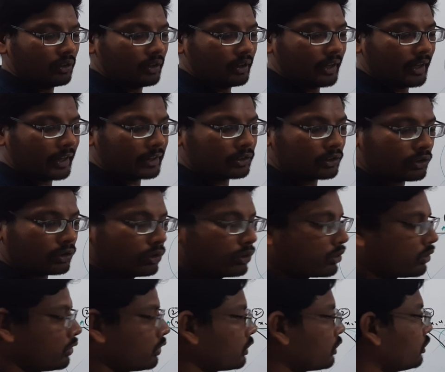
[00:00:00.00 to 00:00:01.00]
x2,
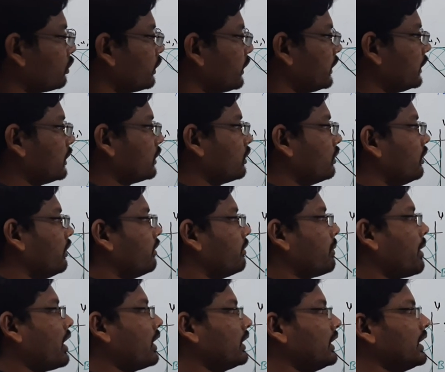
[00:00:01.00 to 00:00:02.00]
root 2 into
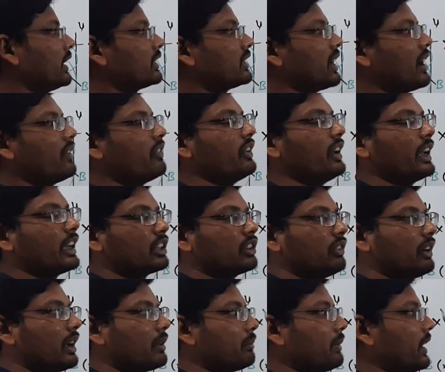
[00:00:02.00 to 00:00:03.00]
modulus of
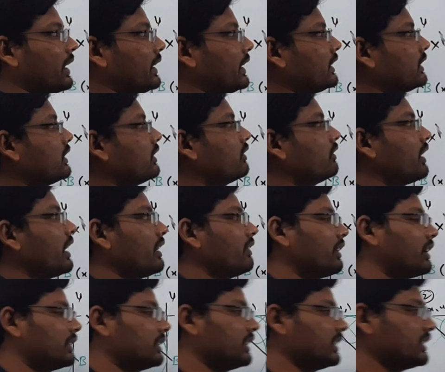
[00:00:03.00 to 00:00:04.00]
x1 minus
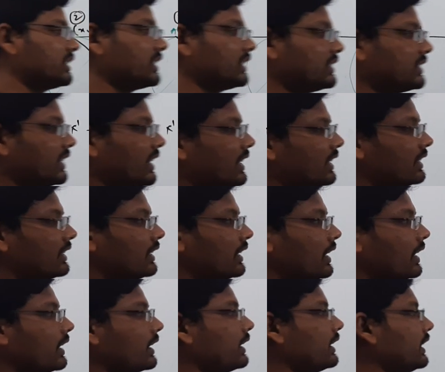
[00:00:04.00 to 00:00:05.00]
y1. This is
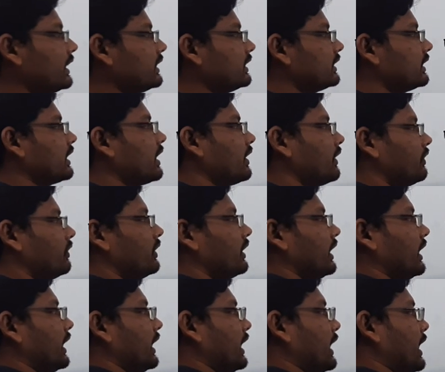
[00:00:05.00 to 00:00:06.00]
the length
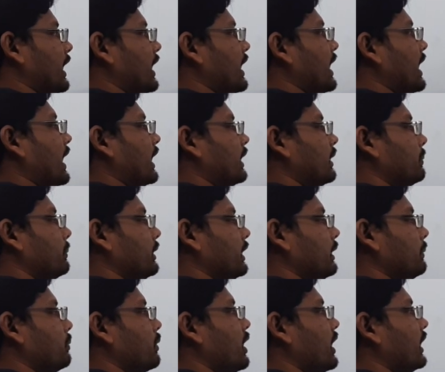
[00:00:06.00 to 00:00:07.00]
of A and
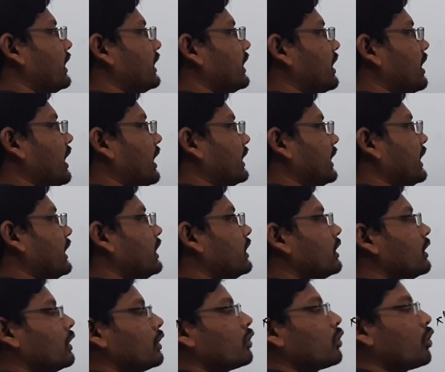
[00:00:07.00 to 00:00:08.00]
B point on
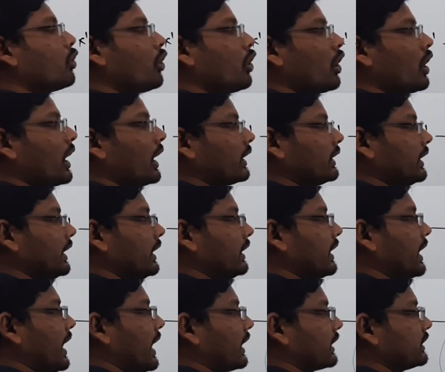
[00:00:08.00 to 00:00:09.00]
a coordinate
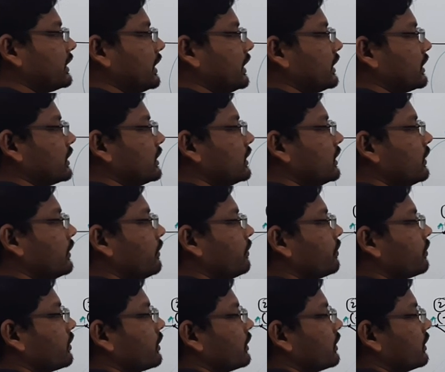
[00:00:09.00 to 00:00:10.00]
axis.
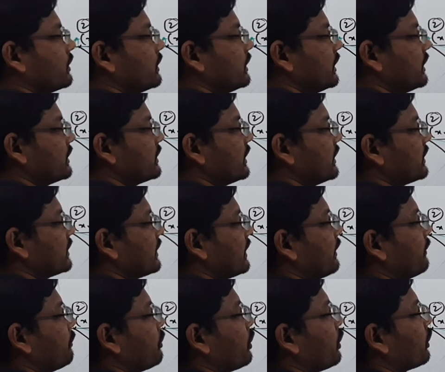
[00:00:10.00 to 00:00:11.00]
This is
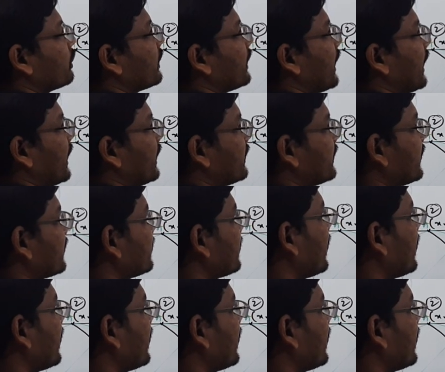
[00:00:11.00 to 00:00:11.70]
the 4 cases